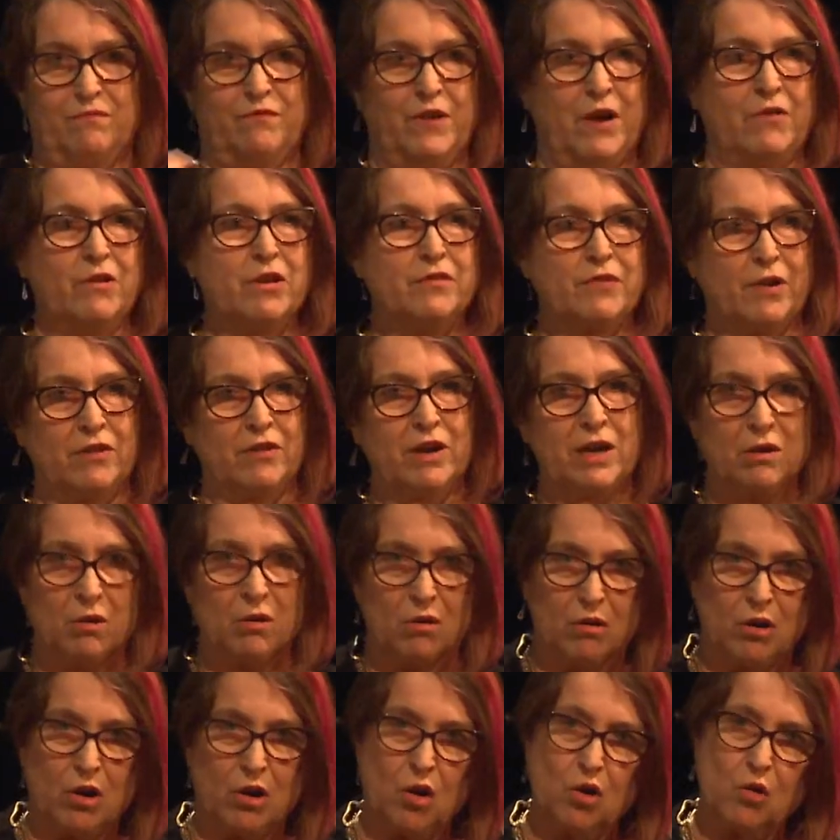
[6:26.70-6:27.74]
Very, very
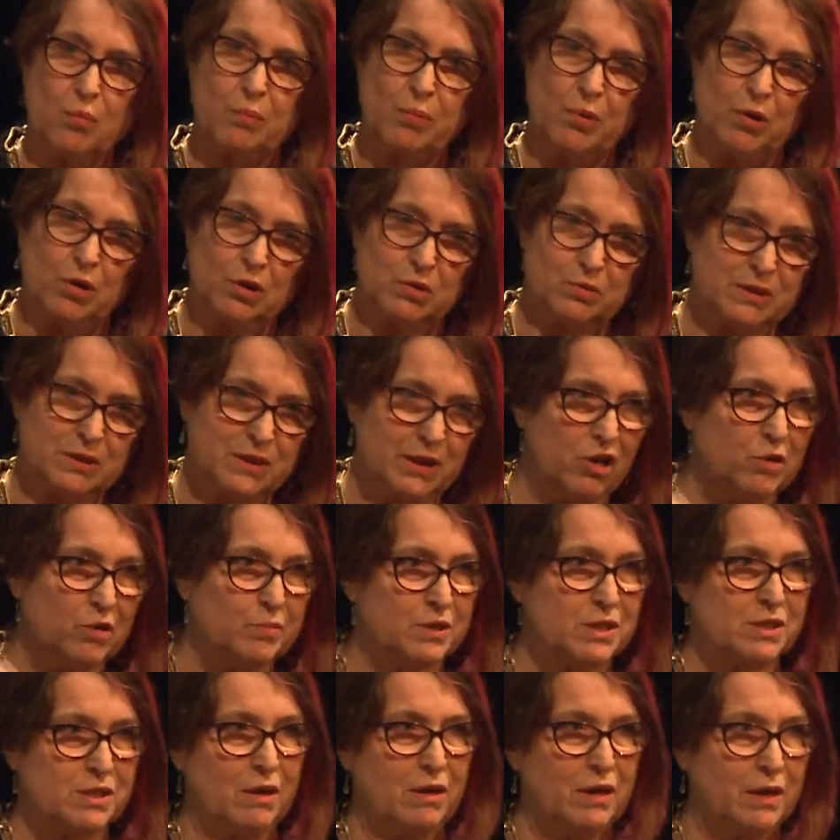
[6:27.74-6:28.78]
long cold box with
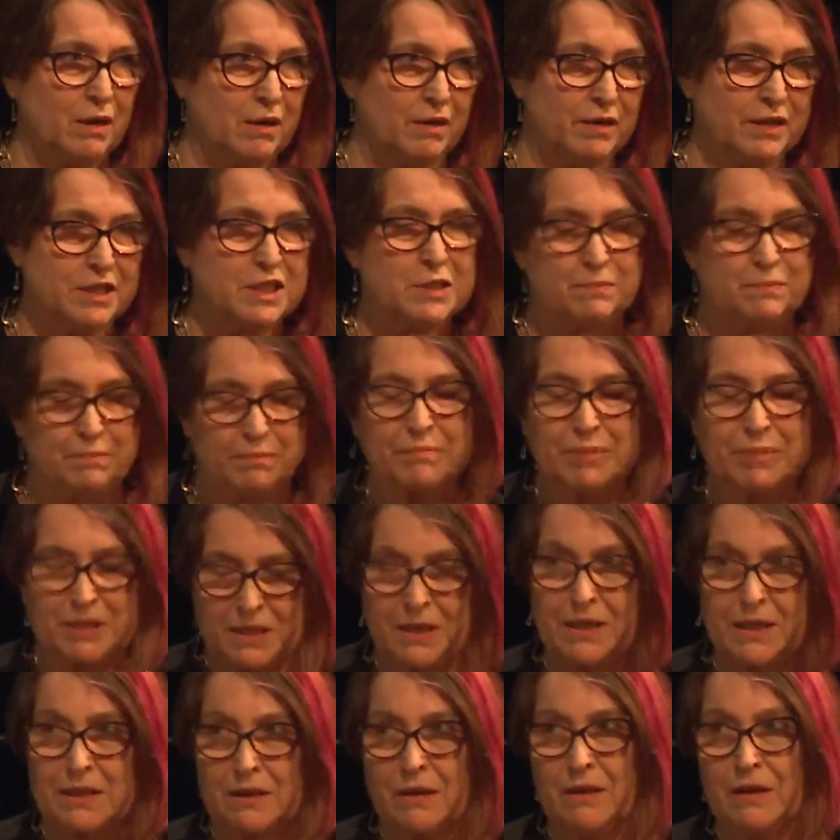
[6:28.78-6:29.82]
terrible sight lines,
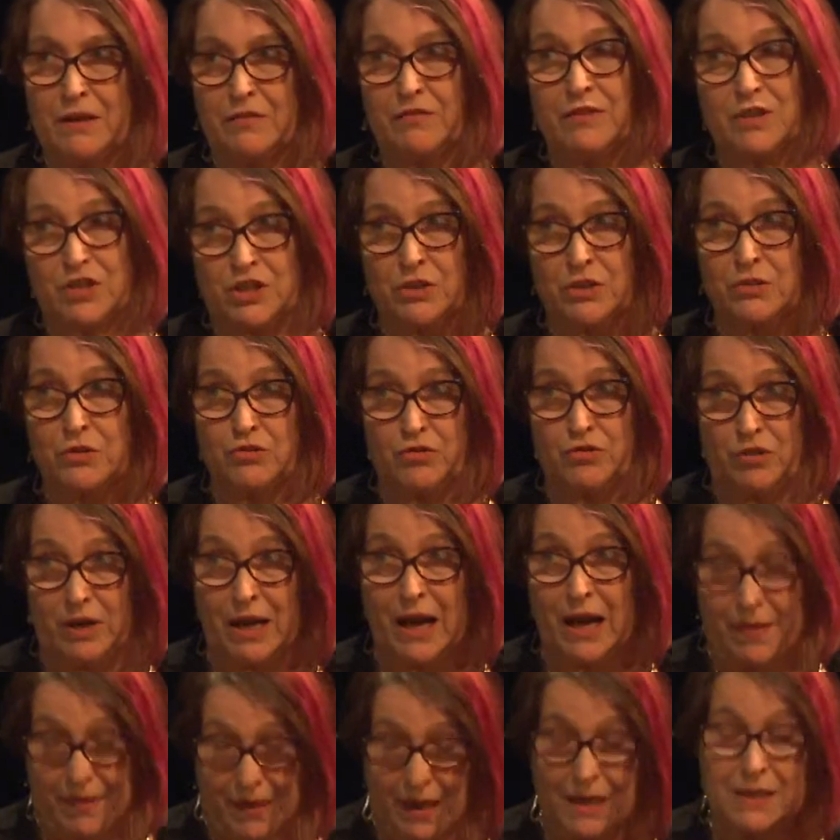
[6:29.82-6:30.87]
particularly for children
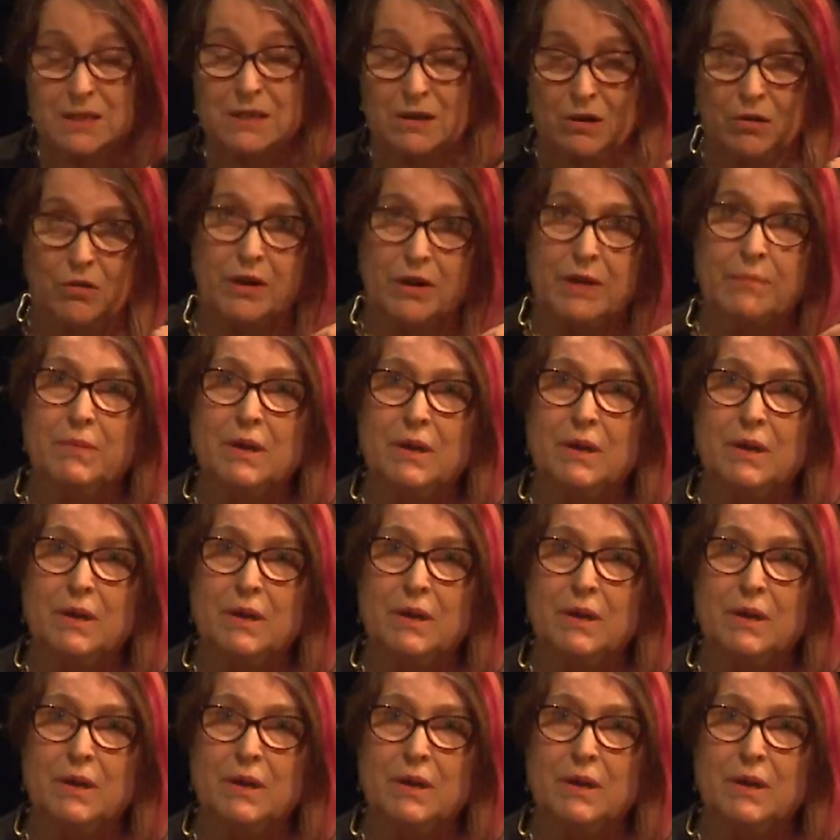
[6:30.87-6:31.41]
at that time.